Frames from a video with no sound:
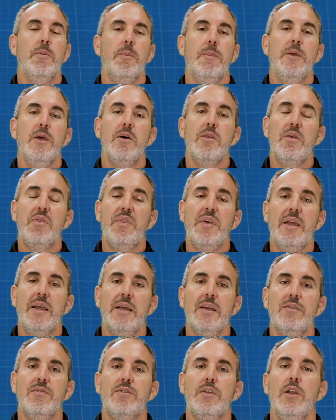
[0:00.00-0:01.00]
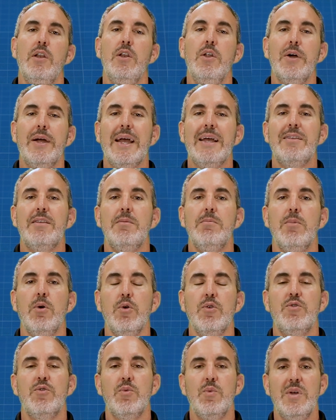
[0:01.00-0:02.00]
The other thing is to look at the
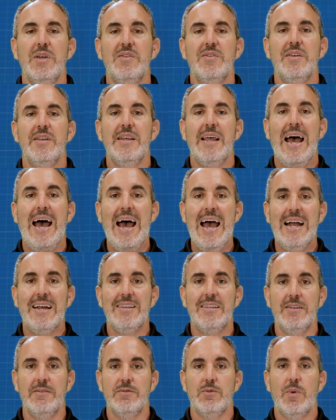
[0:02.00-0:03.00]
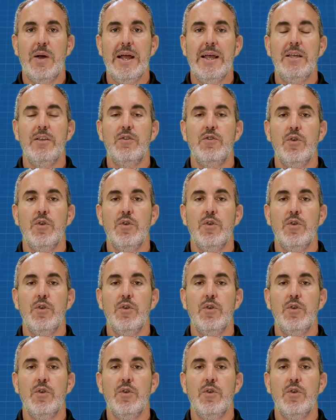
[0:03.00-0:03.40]
most recent actives, right?